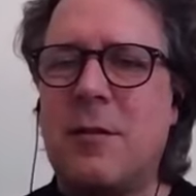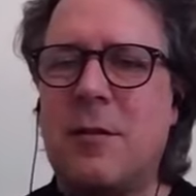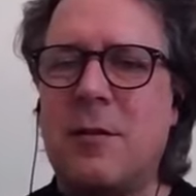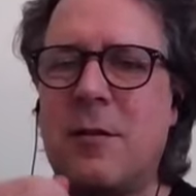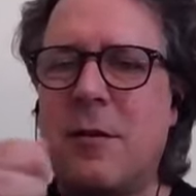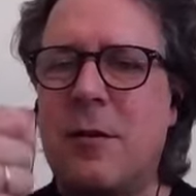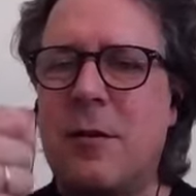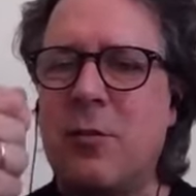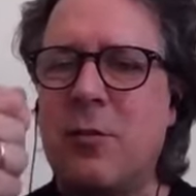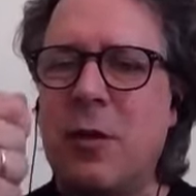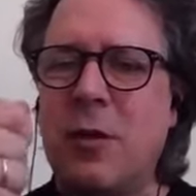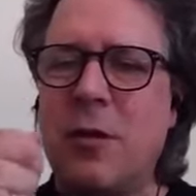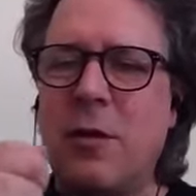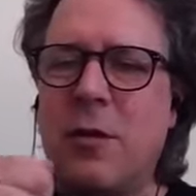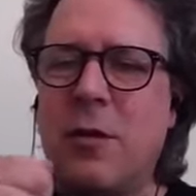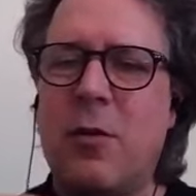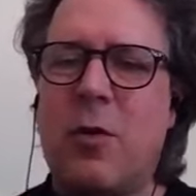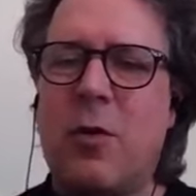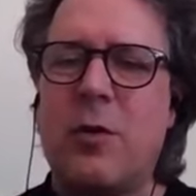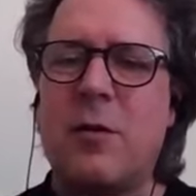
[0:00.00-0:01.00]
a, a
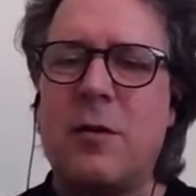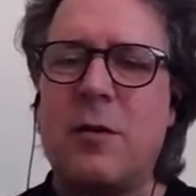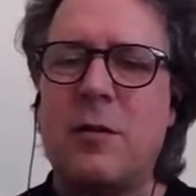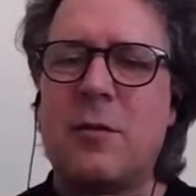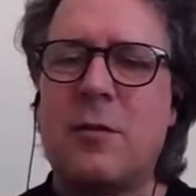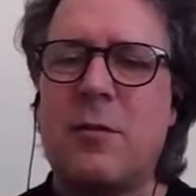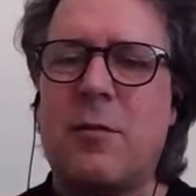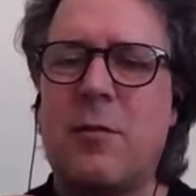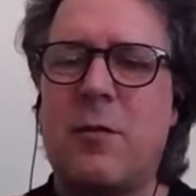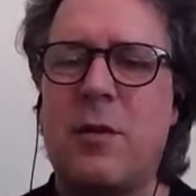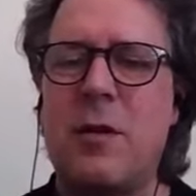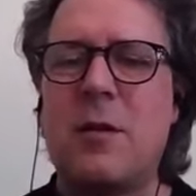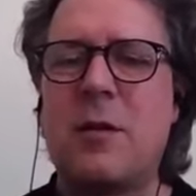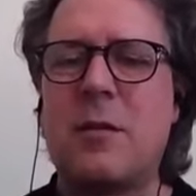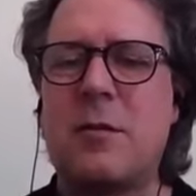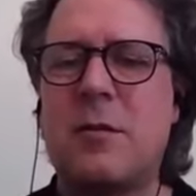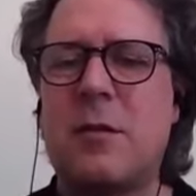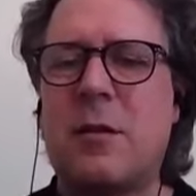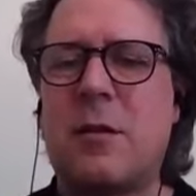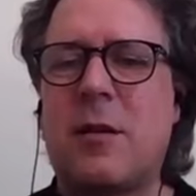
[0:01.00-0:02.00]
really long list of
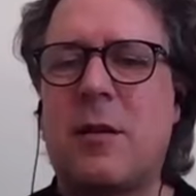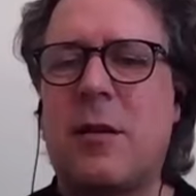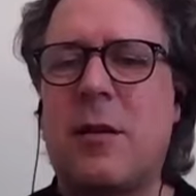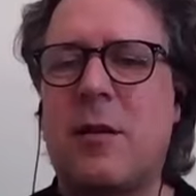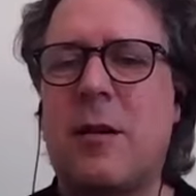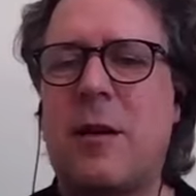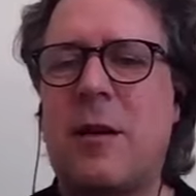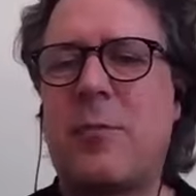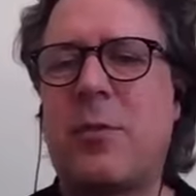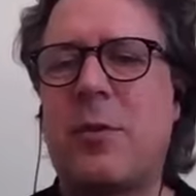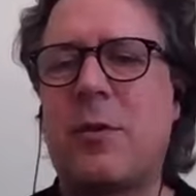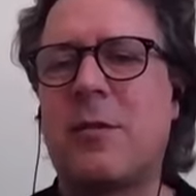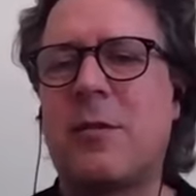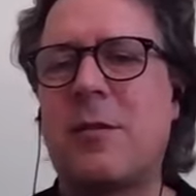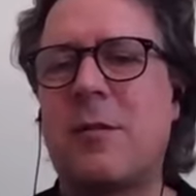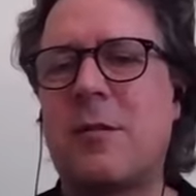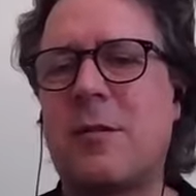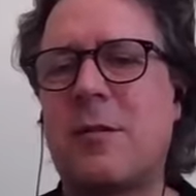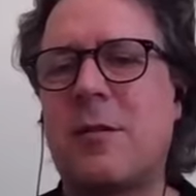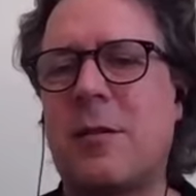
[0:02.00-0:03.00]
things that can
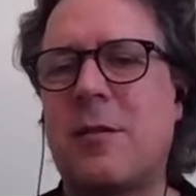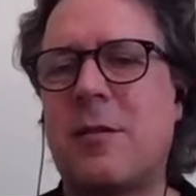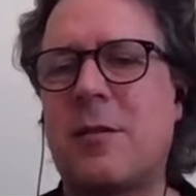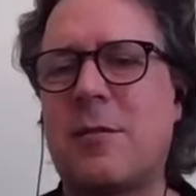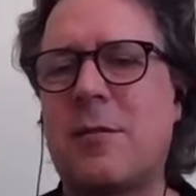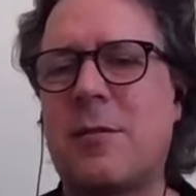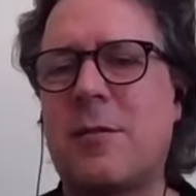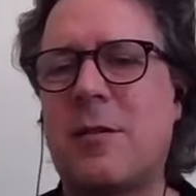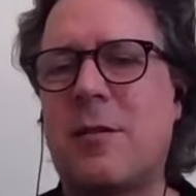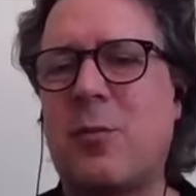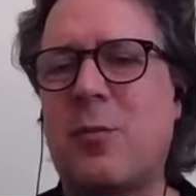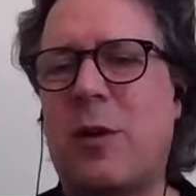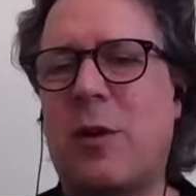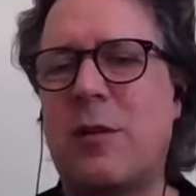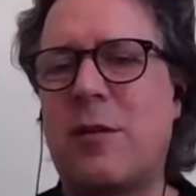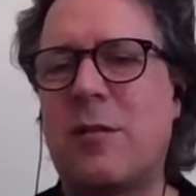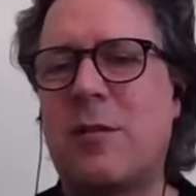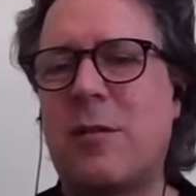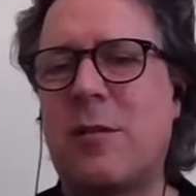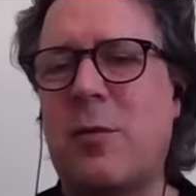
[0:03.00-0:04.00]
happen that it's
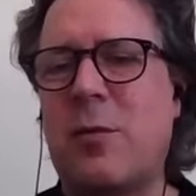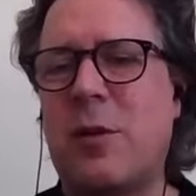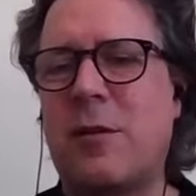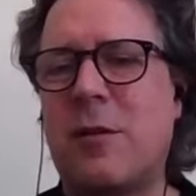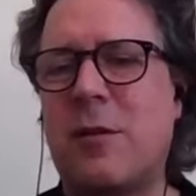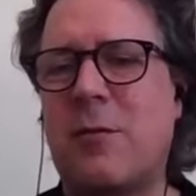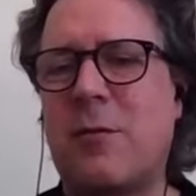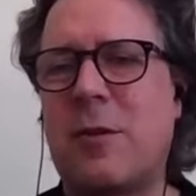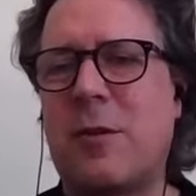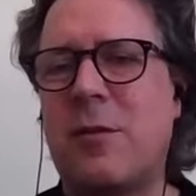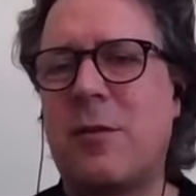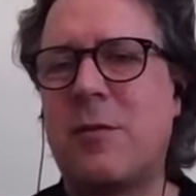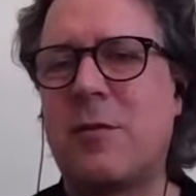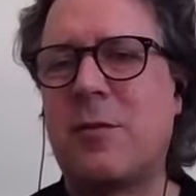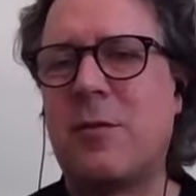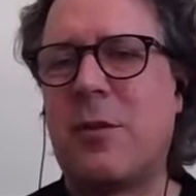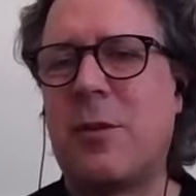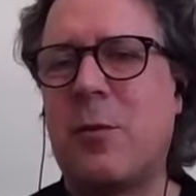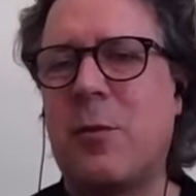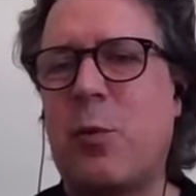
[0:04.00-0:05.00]
quite quite
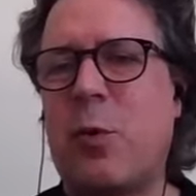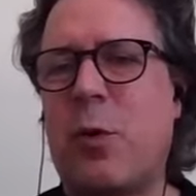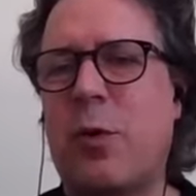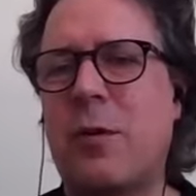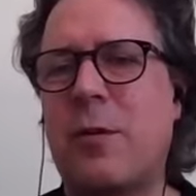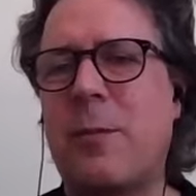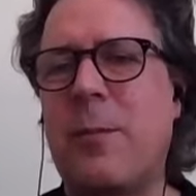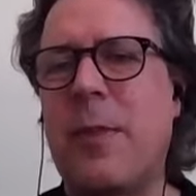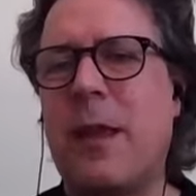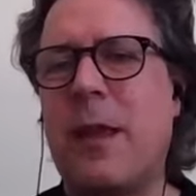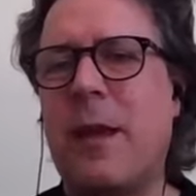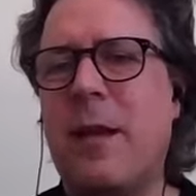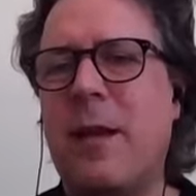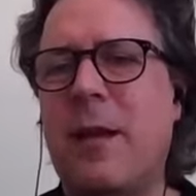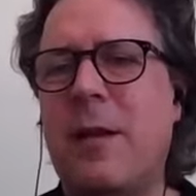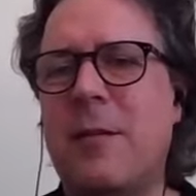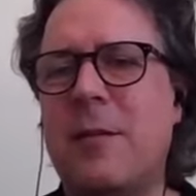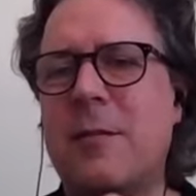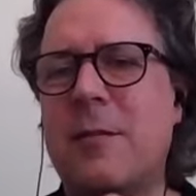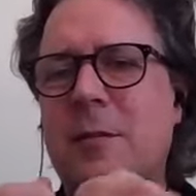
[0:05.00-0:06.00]
difficult to give one
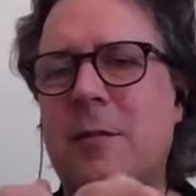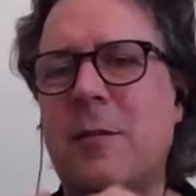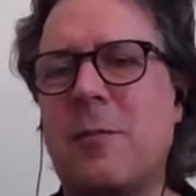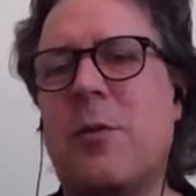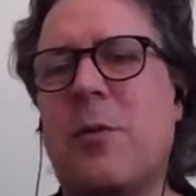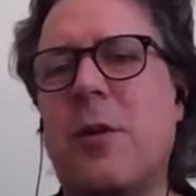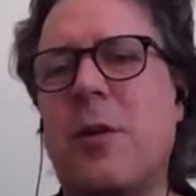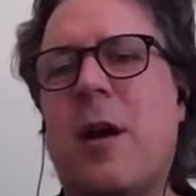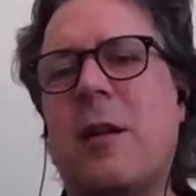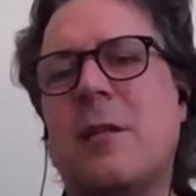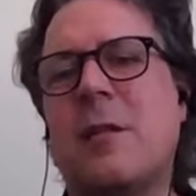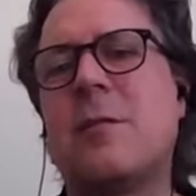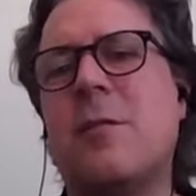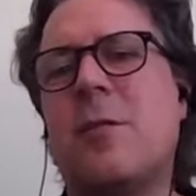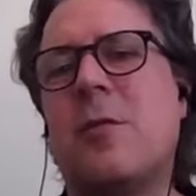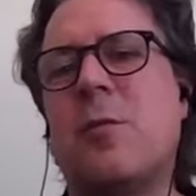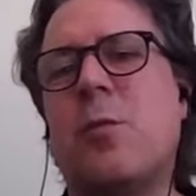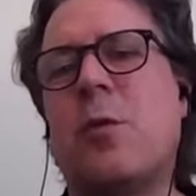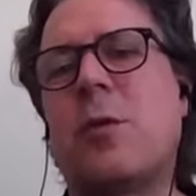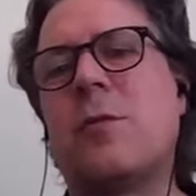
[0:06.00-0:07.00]
simple
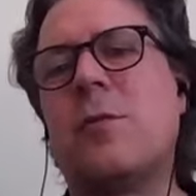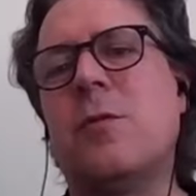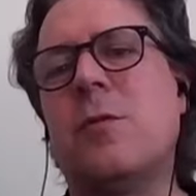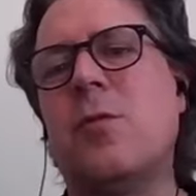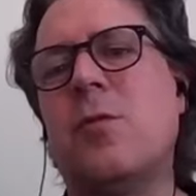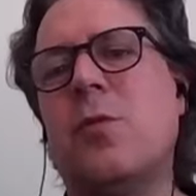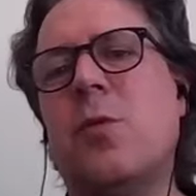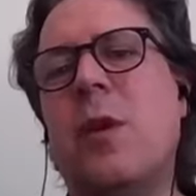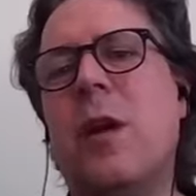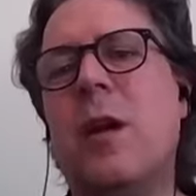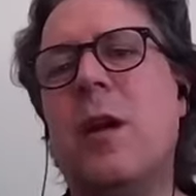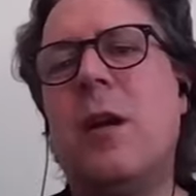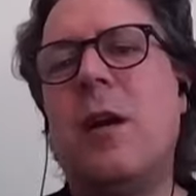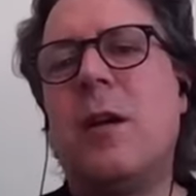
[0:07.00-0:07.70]
answer on what to do.